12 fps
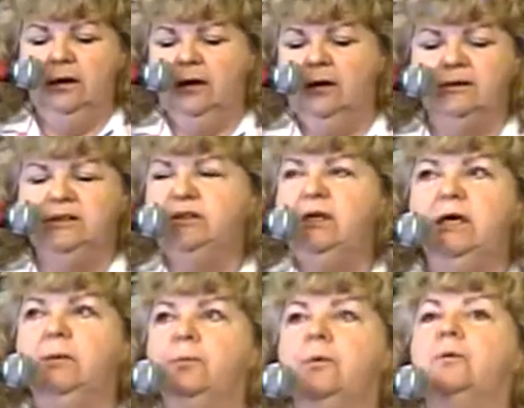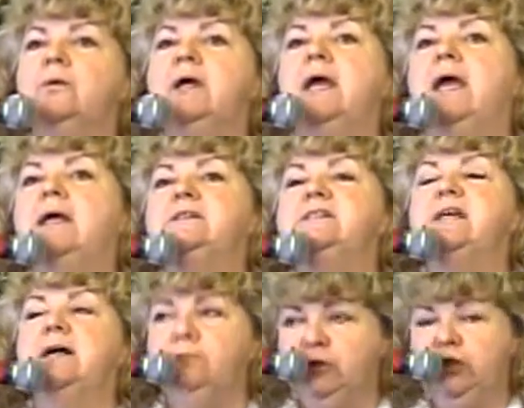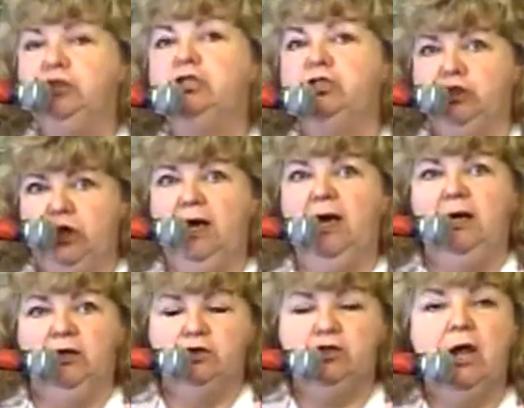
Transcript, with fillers: is temporal and subject to change.